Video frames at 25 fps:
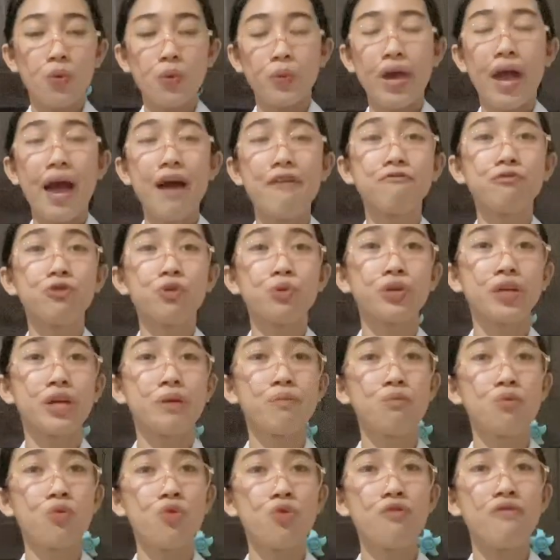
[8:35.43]
you have to
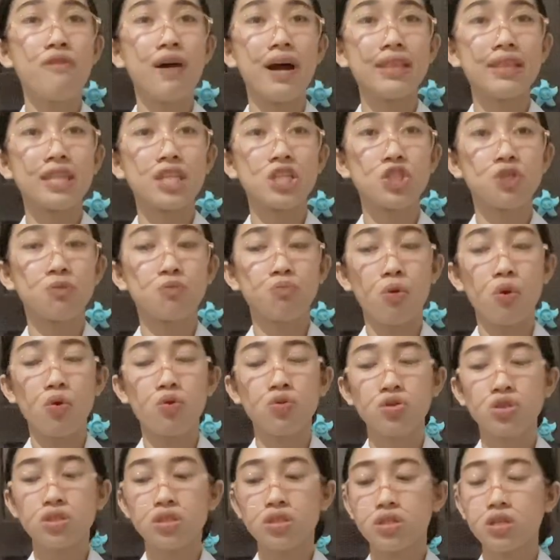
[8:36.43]
remove and
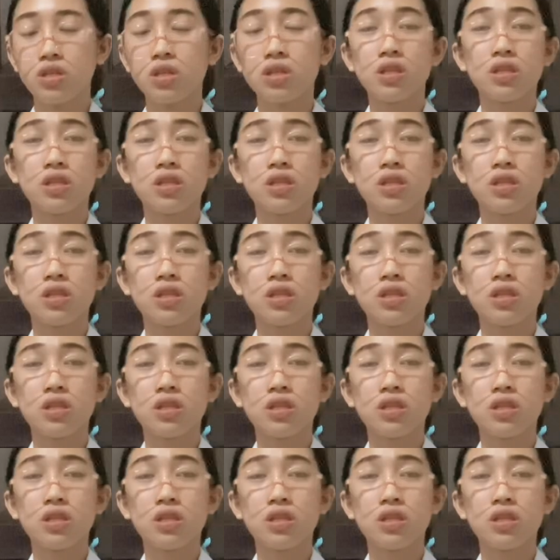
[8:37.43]
dispose